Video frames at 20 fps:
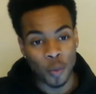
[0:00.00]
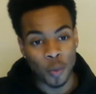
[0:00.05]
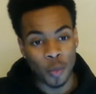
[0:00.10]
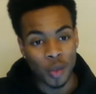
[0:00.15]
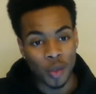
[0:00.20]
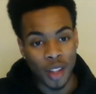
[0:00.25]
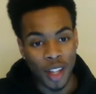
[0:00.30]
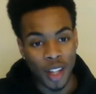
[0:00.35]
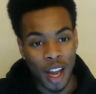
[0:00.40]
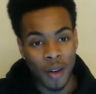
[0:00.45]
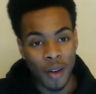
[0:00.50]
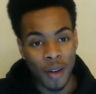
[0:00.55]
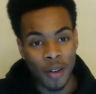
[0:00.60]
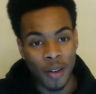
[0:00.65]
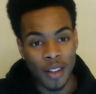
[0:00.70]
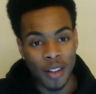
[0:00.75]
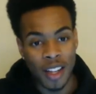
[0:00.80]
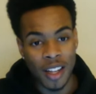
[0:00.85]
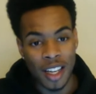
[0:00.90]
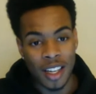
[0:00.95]
everything he
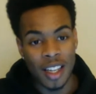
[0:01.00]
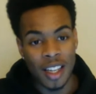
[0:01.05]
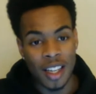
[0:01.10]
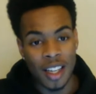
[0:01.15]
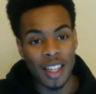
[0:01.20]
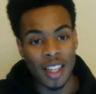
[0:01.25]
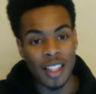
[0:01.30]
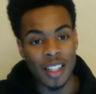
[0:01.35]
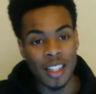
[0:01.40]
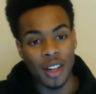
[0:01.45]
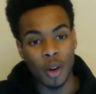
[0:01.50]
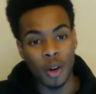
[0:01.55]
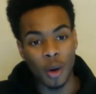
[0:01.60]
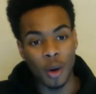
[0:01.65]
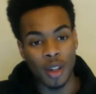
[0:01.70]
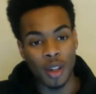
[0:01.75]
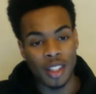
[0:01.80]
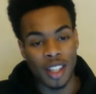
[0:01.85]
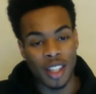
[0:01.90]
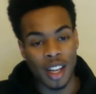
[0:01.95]
needs centered